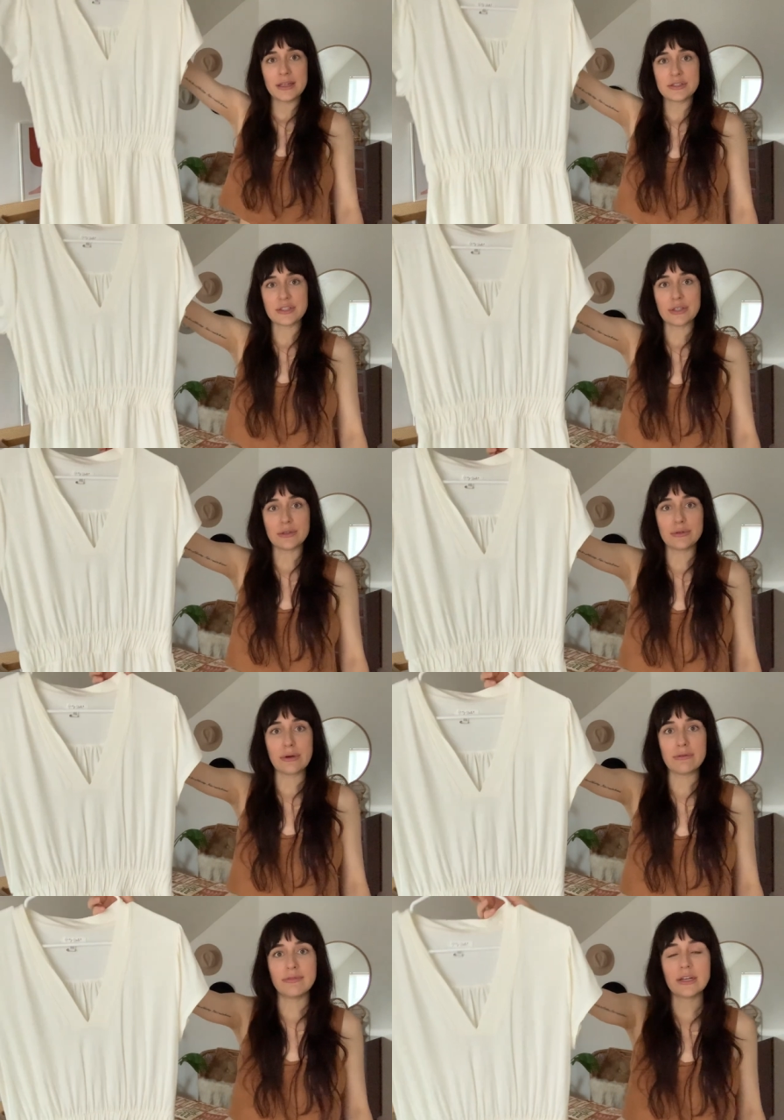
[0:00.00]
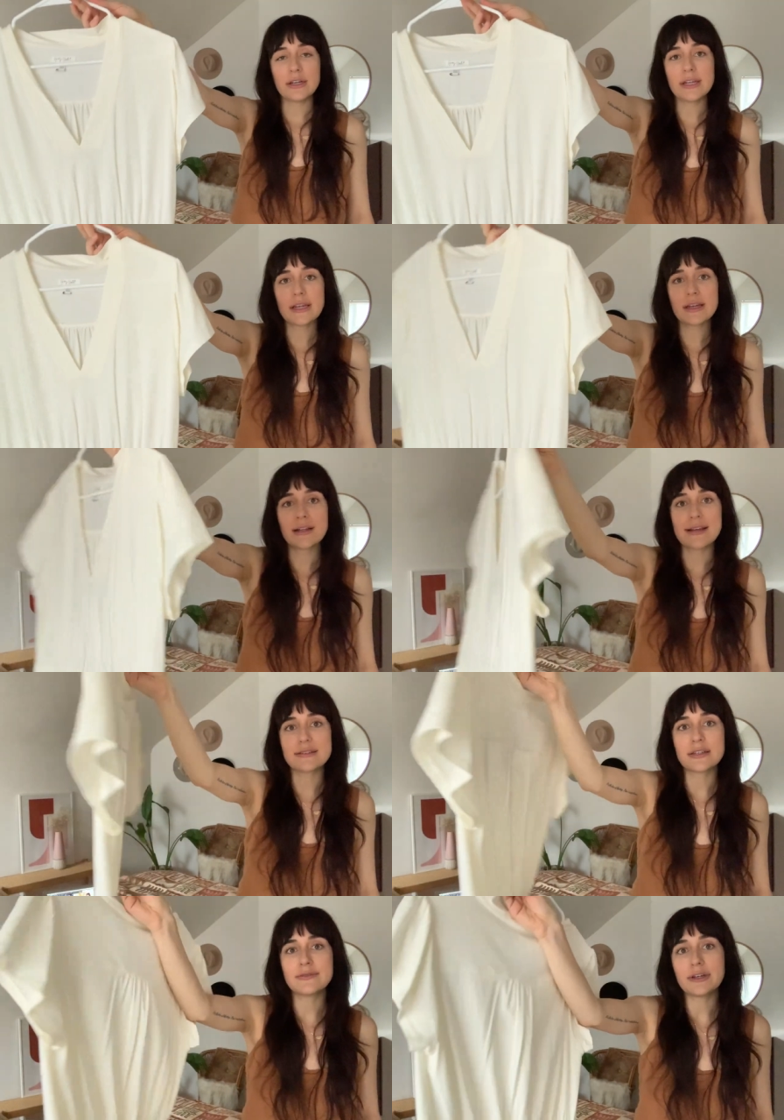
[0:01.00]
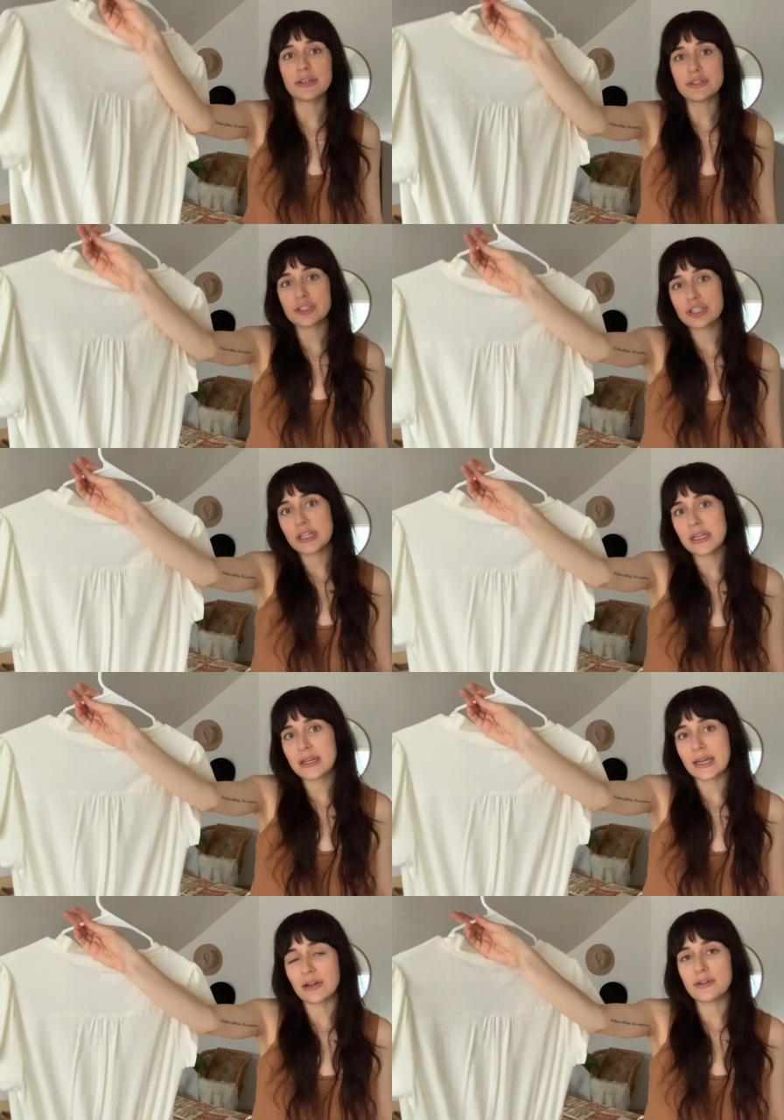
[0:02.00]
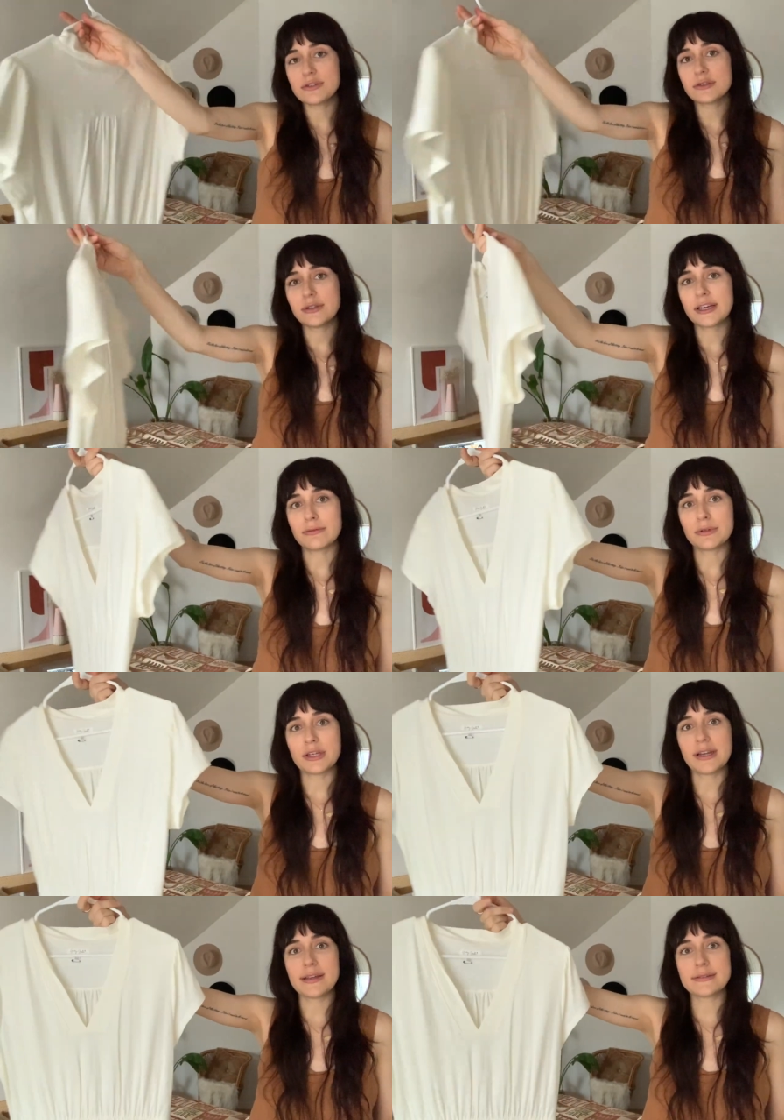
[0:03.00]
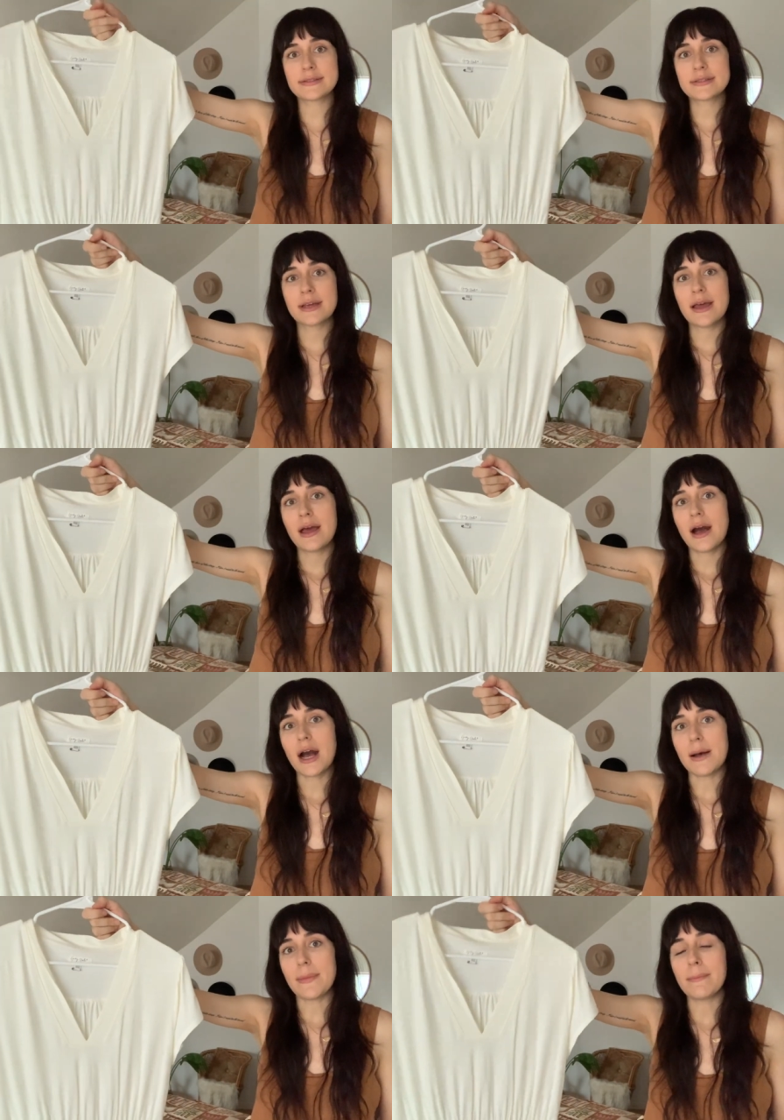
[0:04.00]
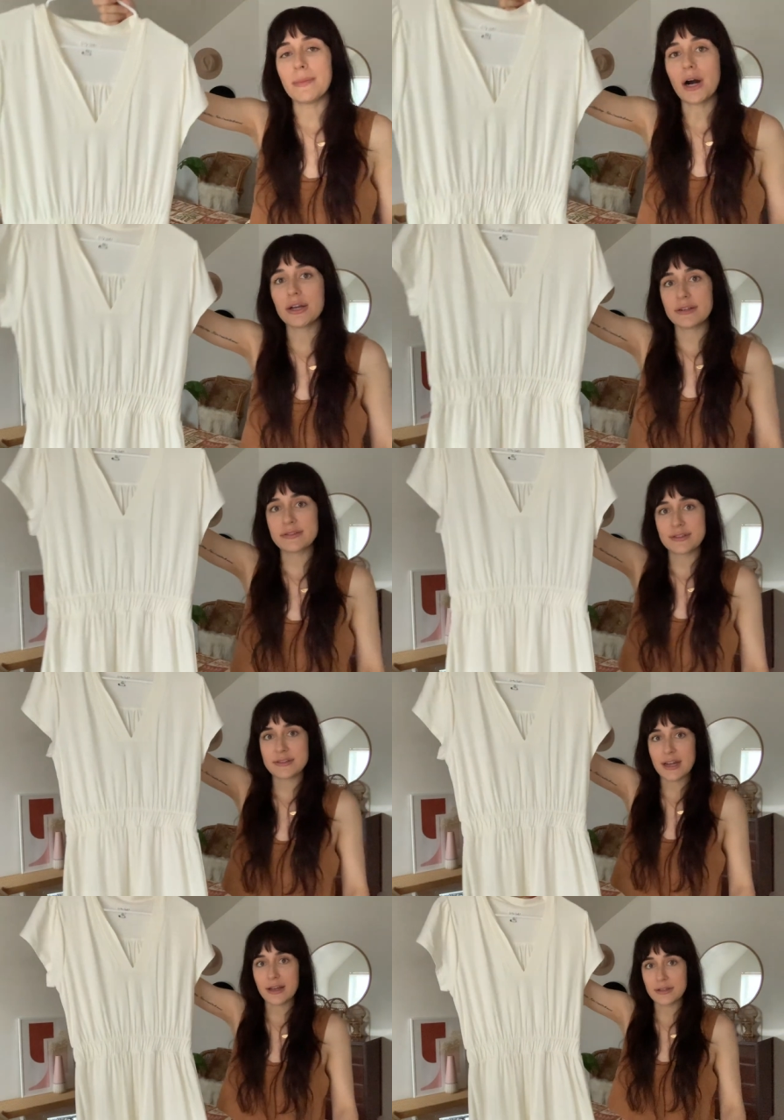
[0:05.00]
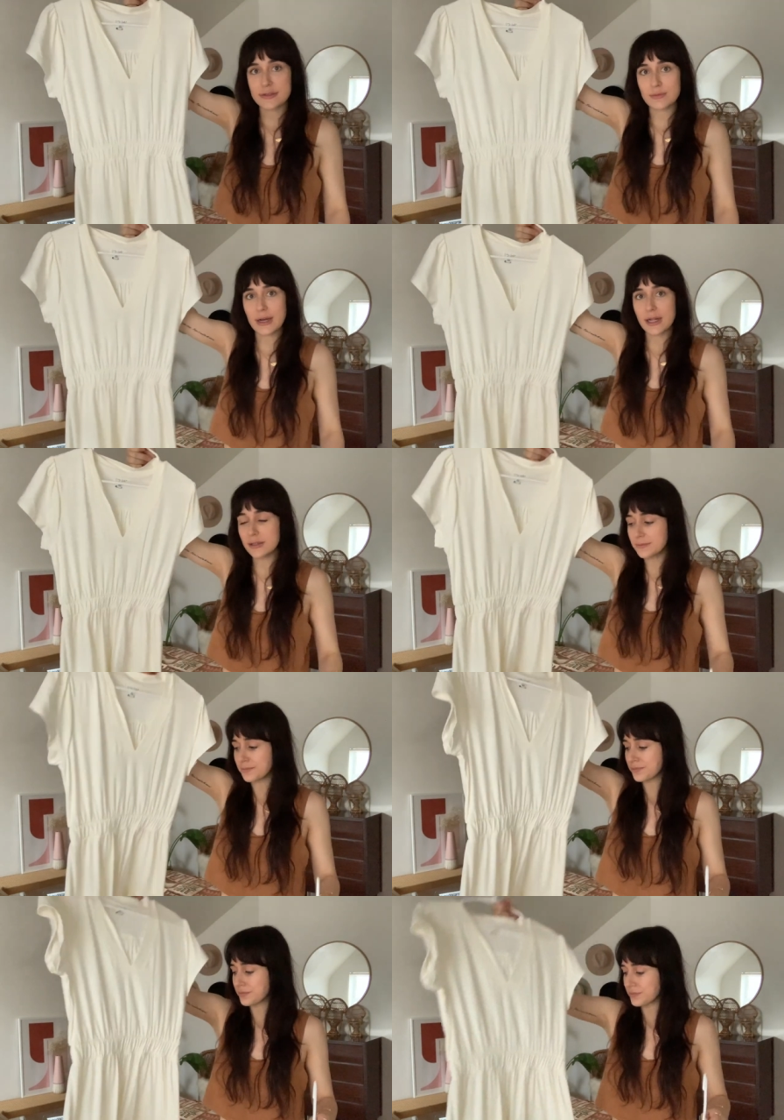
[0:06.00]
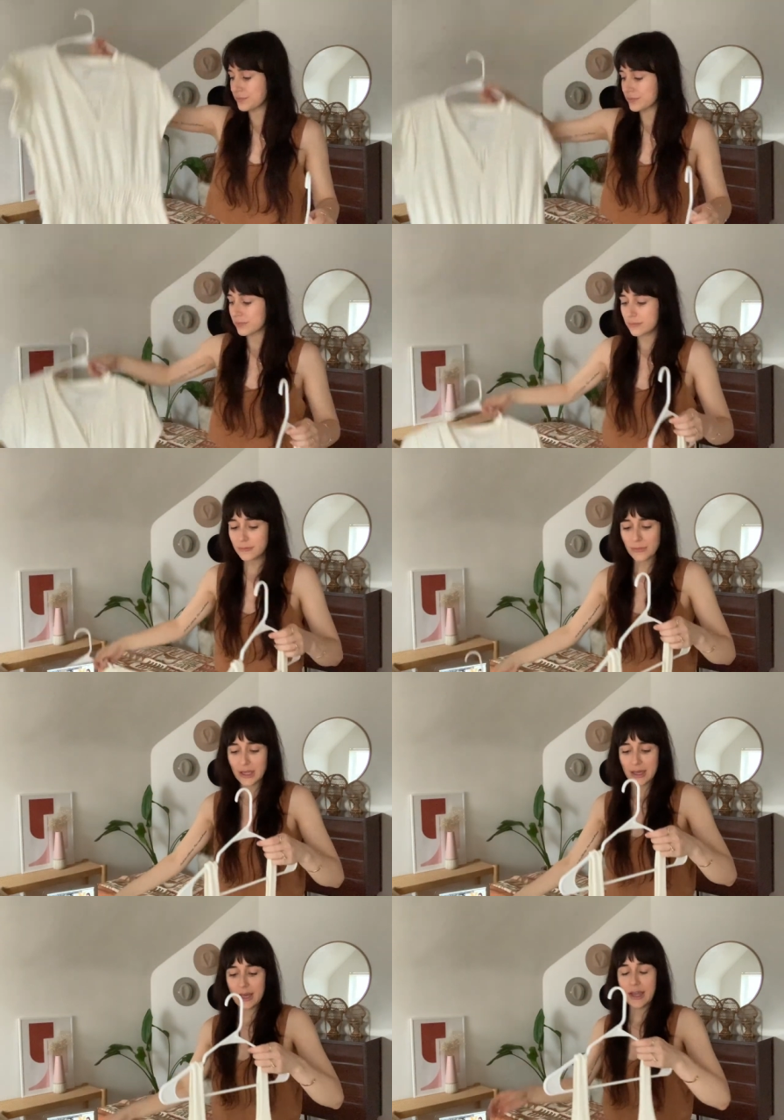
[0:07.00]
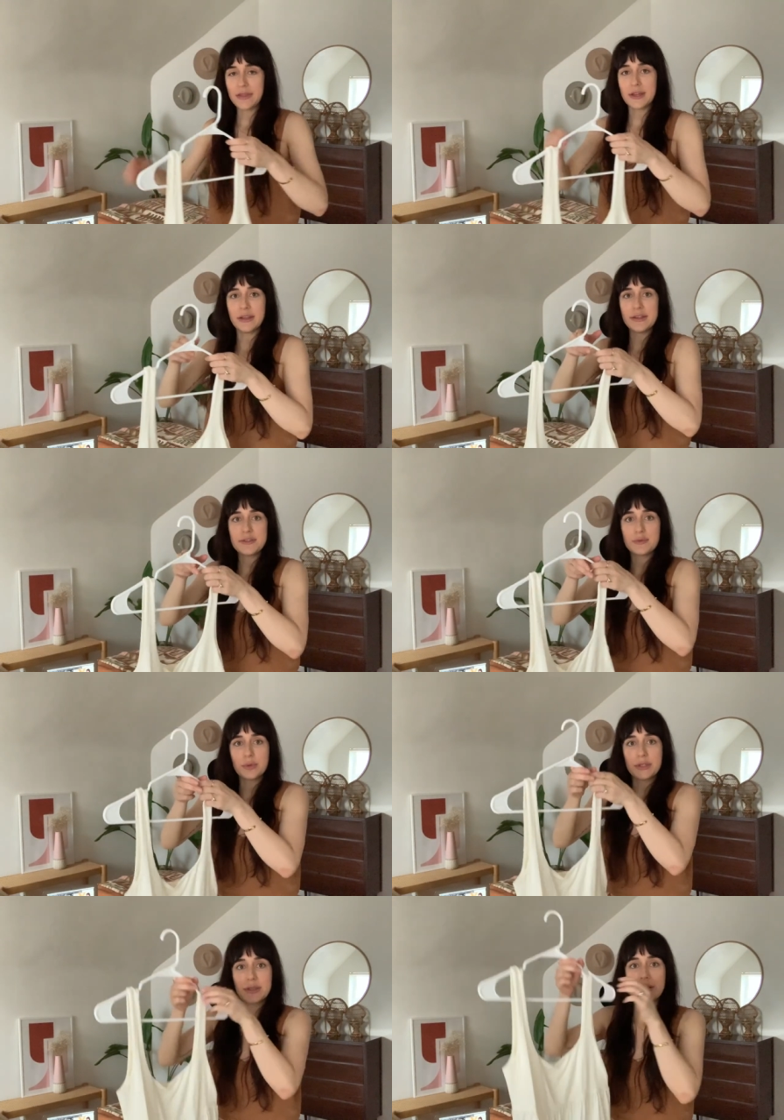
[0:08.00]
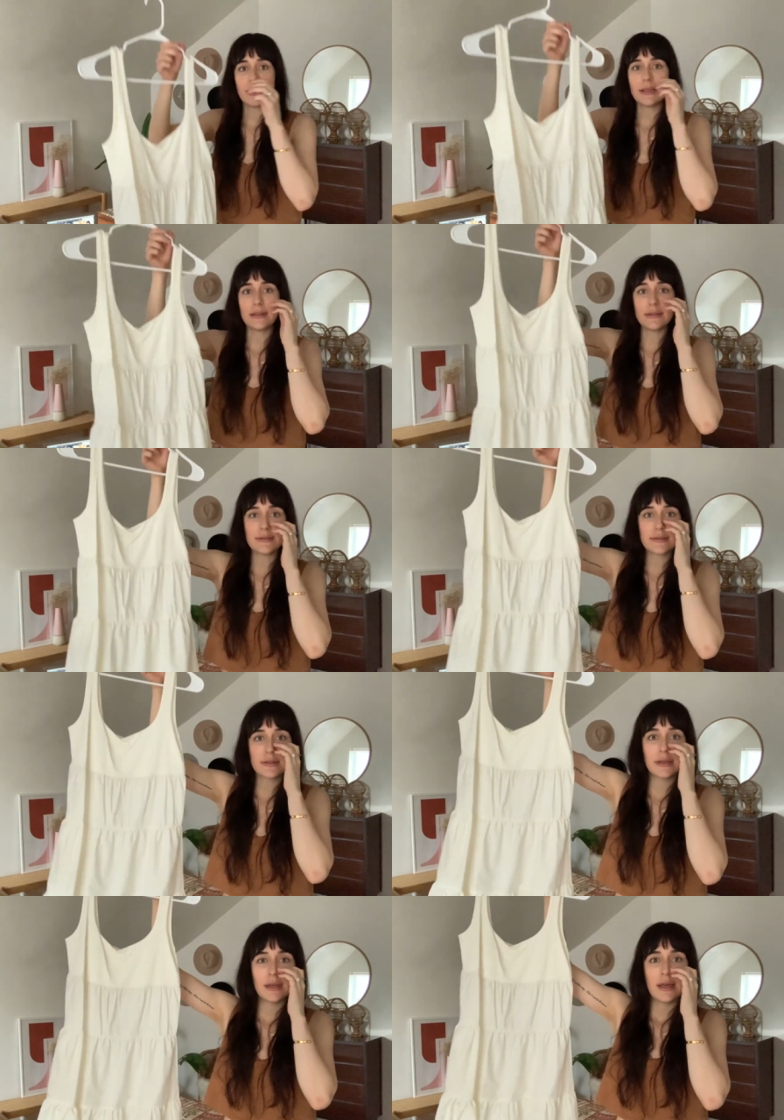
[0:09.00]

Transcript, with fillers: so very classic, very chic, and also like a really nice um, modest style as well. And then this one is